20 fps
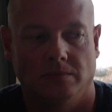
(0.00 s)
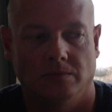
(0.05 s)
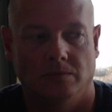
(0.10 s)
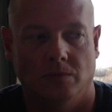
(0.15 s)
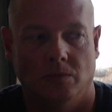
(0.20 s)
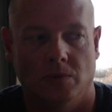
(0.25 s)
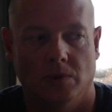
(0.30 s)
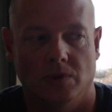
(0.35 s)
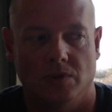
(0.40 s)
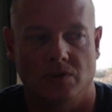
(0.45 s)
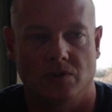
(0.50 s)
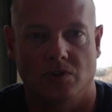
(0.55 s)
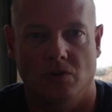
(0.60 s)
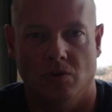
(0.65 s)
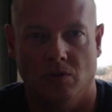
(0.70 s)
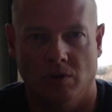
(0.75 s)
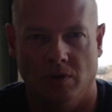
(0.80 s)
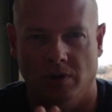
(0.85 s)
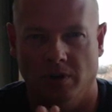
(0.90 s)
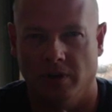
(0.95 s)
was
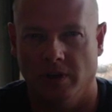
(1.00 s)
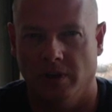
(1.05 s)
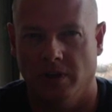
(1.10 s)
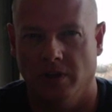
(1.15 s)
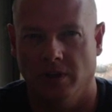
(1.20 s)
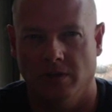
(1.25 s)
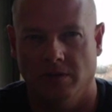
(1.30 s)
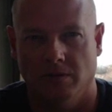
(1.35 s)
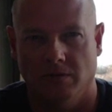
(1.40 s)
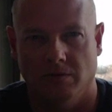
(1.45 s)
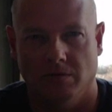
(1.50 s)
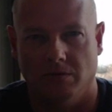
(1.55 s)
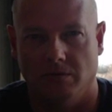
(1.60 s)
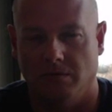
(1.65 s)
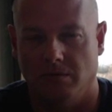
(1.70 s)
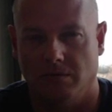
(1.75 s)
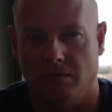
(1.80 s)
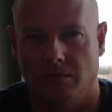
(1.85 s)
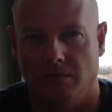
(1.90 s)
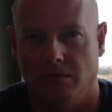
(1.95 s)
torn and
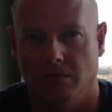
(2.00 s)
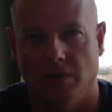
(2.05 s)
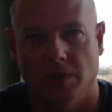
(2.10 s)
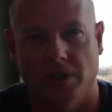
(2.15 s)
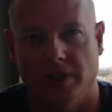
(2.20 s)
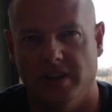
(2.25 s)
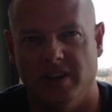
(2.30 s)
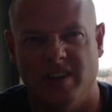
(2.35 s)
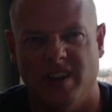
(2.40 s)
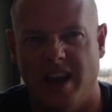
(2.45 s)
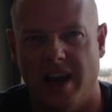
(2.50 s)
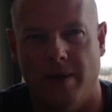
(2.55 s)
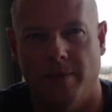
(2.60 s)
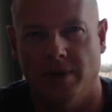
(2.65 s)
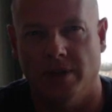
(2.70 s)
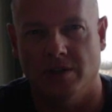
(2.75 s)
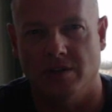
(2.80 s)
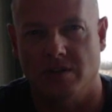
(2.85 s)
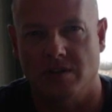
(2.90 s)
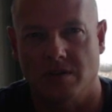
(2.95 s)
really
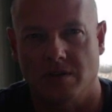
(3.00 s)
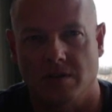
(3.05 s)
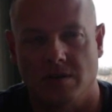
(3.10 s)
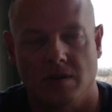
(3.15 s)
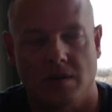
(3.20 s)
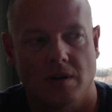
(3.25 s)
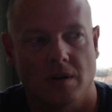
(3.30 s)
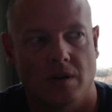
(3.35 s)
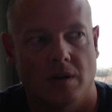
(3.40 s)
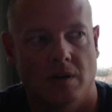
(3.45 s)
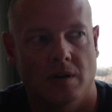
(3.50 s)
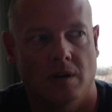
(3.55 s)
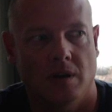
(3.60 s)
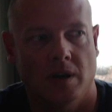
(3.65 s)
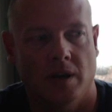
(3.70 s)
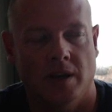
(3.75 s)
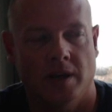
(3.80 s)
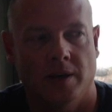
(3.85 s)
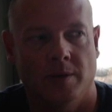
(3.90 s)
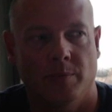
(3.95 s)
damaged.
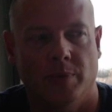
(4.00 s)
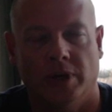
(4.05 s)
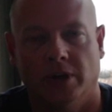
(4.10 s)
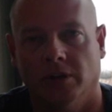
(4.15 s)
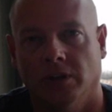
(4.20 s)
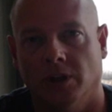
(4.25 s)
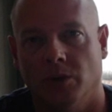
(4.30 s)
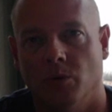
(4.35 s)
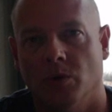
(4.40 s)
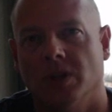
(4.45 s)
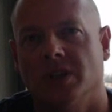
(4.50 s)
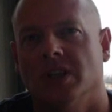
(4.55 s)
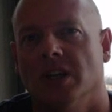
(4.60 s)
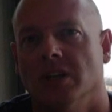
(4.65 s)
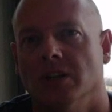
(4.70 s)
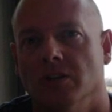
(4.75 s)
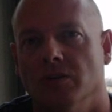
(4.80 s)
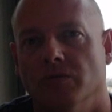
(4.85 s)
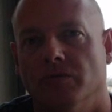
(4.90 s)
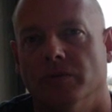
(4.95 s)
And apparently, what they
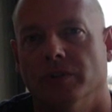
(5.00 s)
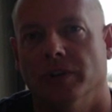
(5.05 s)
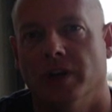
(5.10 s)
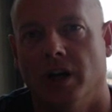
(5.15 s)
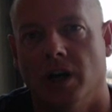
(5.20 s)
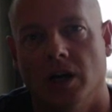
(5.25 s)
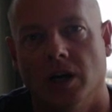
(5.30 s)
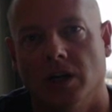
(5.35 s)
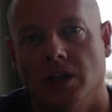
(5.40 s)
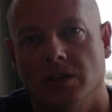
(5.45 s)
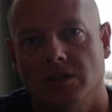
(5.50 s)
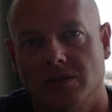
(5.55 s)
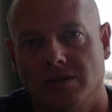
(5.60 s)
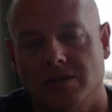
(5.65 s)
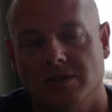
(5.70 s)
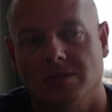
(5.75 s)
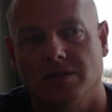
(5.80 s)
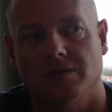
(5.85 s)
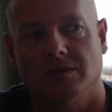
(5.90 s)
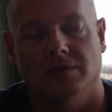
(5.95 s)
do for
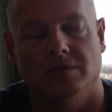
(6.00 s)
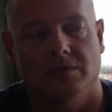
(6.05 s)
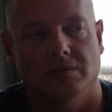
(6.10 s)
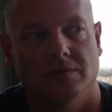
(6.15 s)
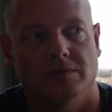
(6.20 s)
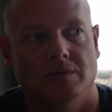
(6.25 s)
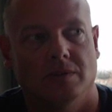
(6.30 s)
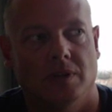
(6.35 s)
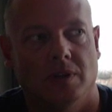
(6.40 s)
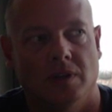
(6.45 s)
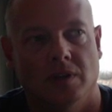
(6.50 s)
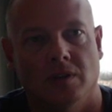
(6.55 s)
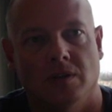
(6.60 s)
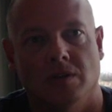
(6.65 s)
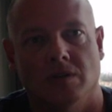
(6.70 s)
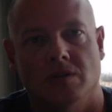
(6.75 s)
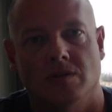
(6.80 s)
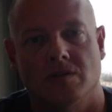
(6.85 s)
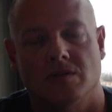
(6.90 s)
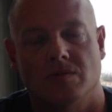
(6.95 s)
dogs
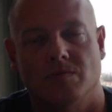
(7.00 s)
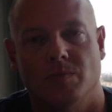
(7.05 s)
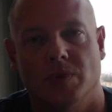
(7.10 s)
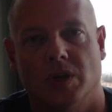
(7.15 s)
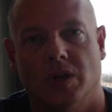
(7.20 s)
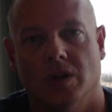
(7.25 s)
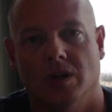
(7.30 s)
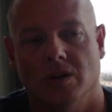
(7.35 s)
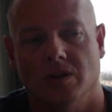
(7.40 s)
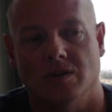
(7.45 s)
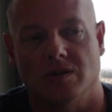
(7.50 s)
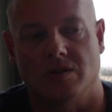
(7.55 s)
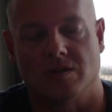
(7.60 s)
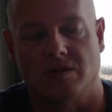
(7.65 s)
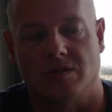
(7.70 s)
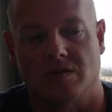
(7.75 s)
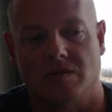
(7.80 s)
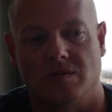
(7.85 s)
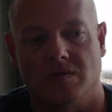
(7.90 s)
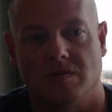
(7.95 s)
is
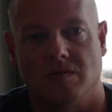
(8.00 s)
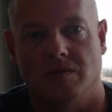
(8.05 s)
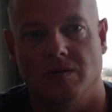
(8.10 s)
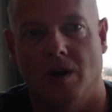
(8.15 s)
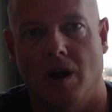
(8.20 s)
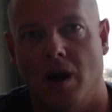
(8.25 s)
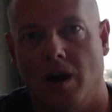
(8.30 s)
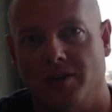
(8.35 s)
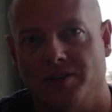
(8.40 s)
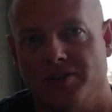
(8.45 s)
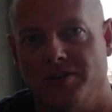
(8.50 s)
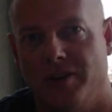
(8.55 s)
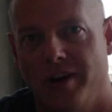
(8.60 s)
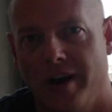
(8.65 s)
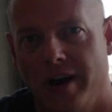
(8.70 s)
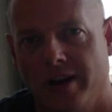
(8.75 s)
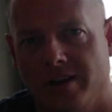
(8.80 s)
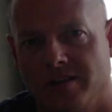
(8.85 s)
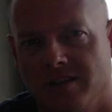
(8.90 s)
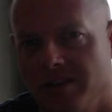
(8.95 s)
because dogs are
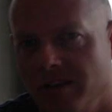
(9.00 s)
dogs and